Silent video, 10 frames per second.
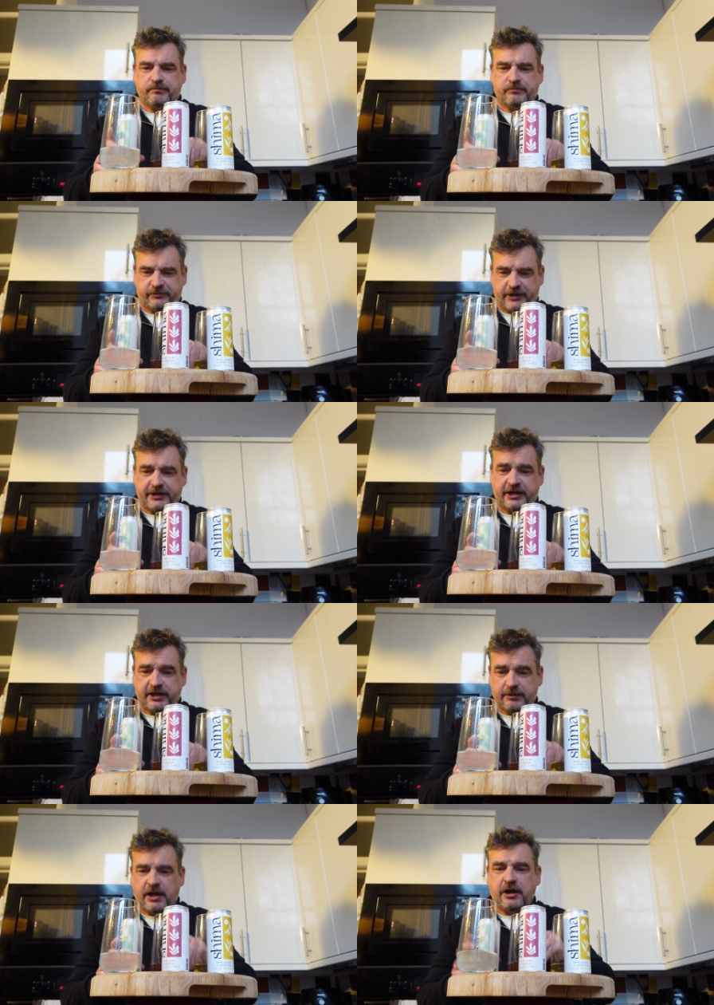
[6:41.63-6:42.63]

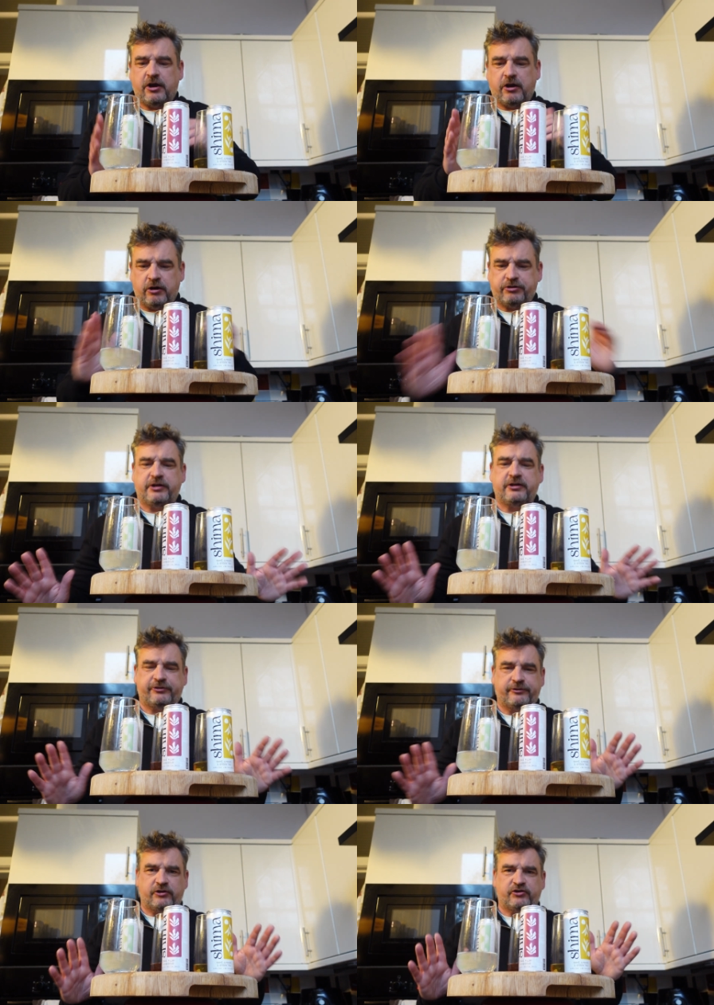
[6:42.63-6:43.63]
sake, earthiness
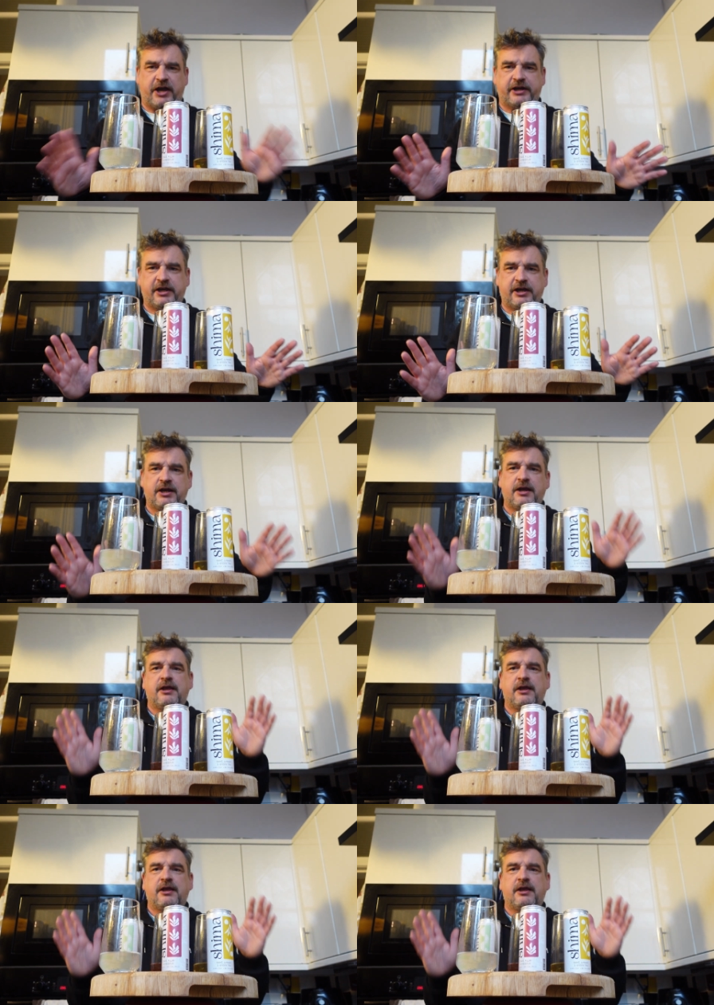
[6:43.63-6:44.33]
of the sake,